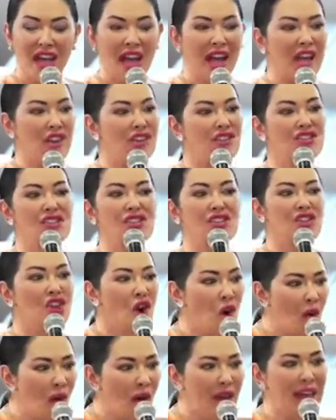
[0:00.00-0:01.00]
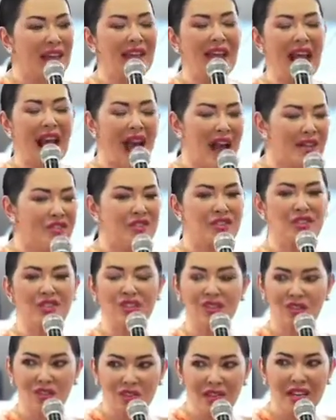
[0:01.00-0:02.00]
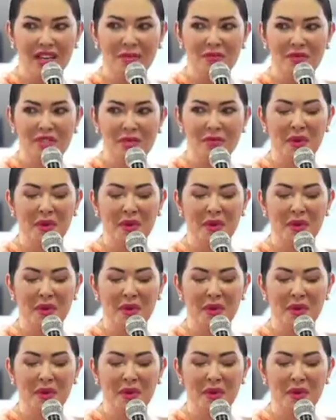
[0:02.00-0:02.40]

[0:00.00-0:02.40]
and you're just going after your dreams,